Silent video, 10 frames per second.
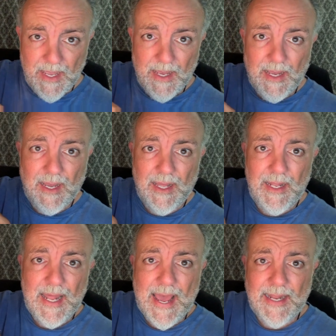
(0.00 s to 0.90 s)
uh,
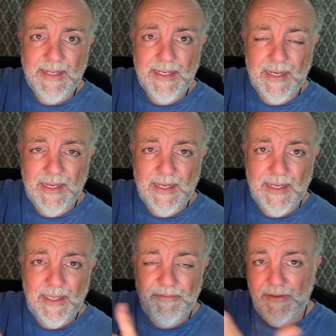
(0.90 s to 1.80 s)
that uh,
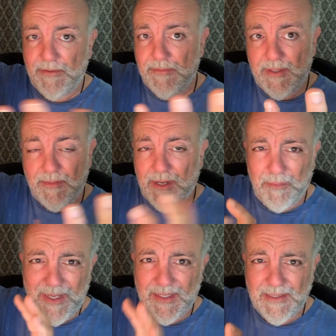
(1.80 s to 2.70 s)
if you you know
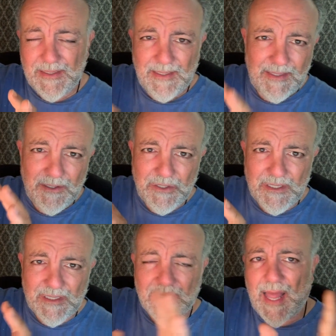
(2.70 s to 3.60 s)
because uh, there's a
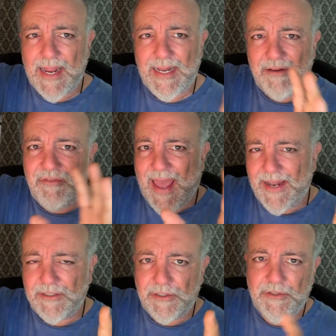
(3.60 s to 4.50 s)
slight
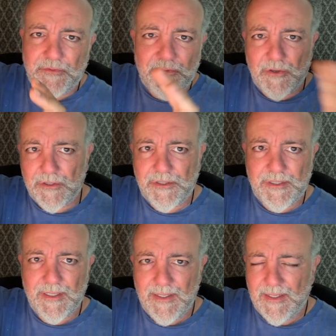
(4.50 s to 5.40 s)
advantage to
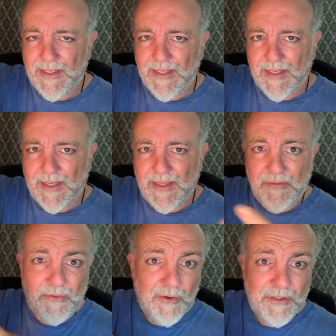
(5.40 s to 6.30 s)
first uh, the
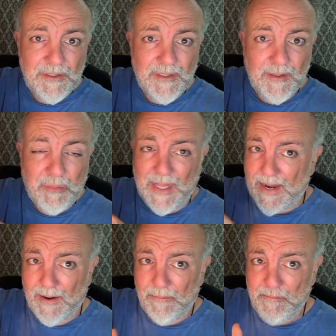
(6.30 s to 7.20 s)
first uh,
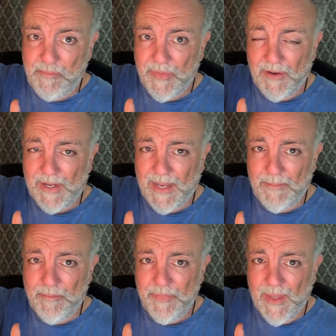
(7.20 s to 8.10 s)
player, okay.
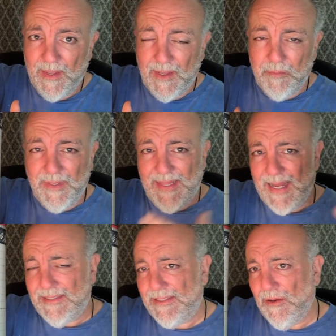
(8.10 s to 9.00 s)
But
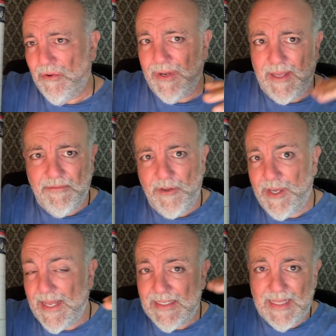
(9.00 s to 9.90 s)
that's only if you
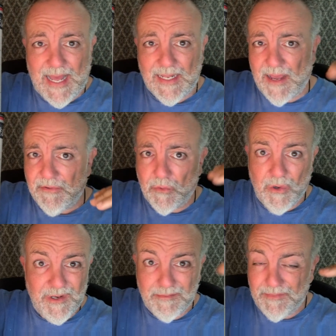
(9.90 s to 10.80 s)
get to that level
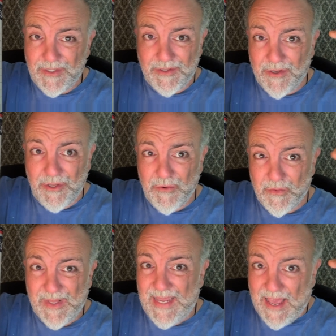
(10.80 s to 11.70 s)
where you know you
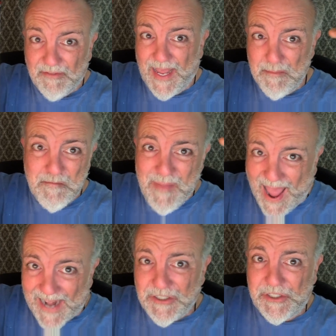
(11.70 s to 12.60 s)
really have like
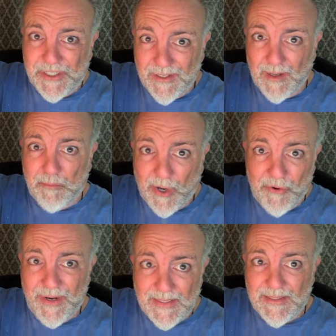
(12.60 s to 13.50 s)
matched
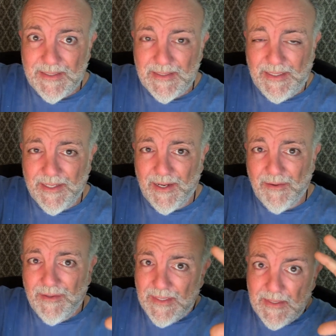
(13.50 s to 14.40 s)
opponents, you know.